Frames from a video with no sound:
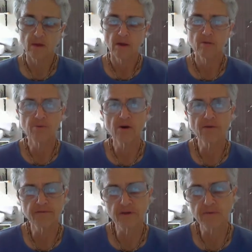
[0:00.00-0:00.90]
He
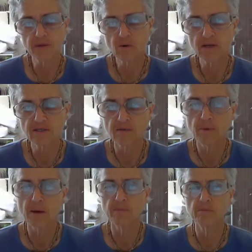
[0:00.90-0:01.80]
prayerfully requested
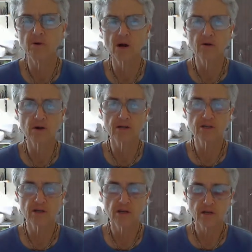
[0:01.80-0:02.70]
Baba Maharaj
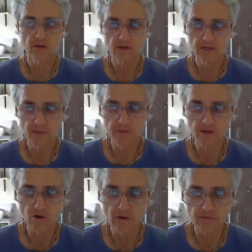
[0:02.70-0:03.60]
to accept
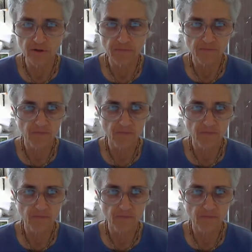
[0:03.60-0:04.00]
his offering.